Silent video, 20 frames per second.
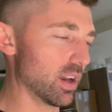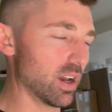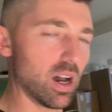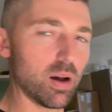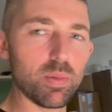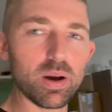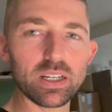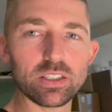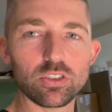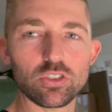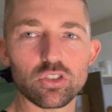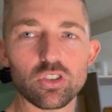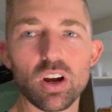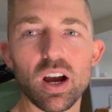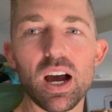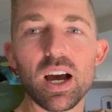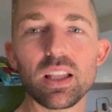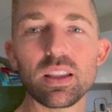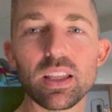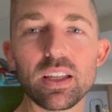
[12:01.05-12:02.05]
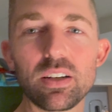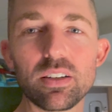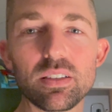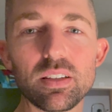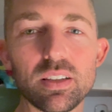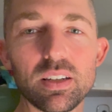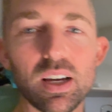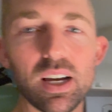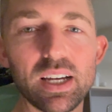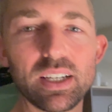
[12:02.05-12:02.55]
I might try later
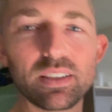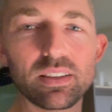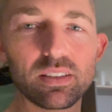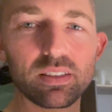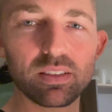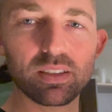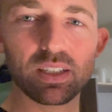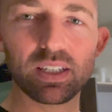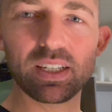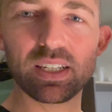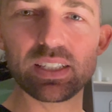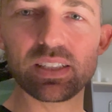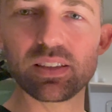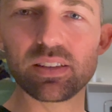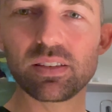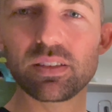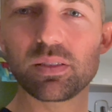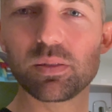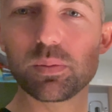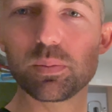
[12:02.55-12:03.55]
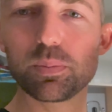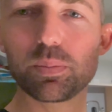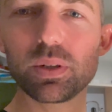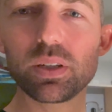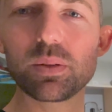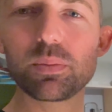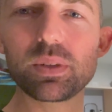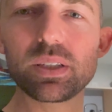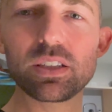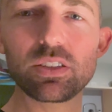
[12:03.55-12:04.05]
tonight and put
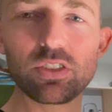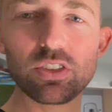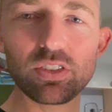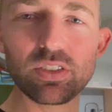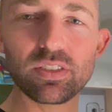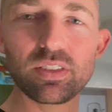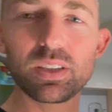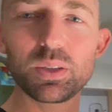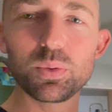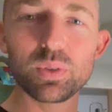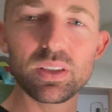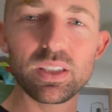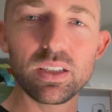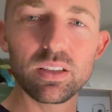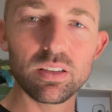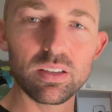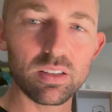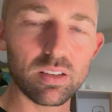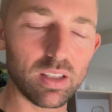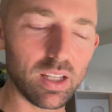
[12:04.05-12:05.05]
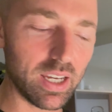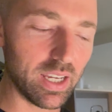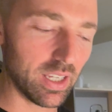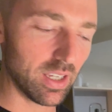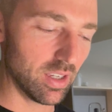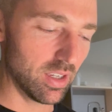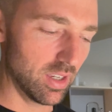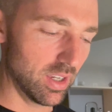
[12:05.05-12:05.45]
them in just to see what they look like.